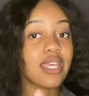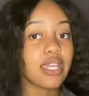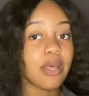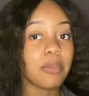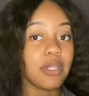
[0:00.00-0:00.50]

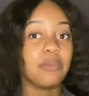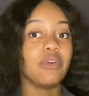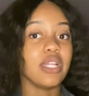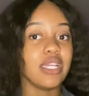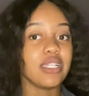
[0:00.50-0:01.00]
get up in the
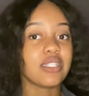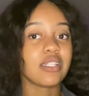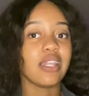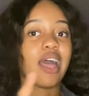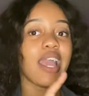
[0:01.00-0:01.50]
mornings.
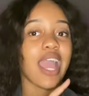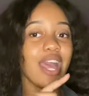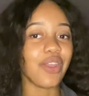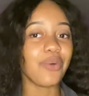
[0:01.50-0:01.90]
Like, I know